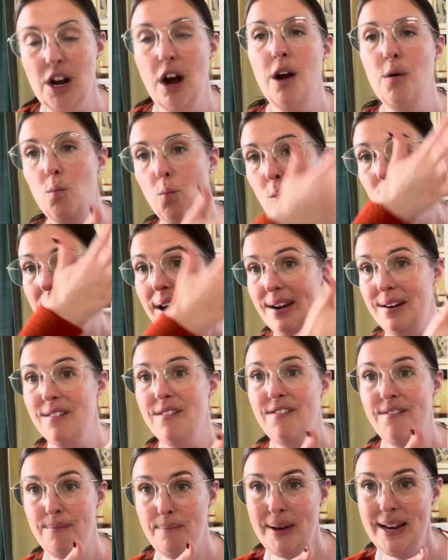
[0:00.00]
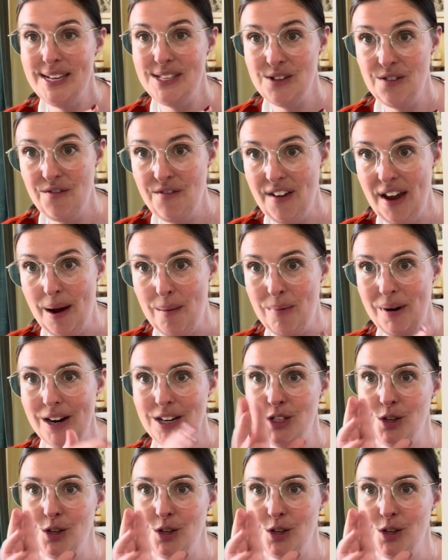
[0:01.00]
on one piece of fabric.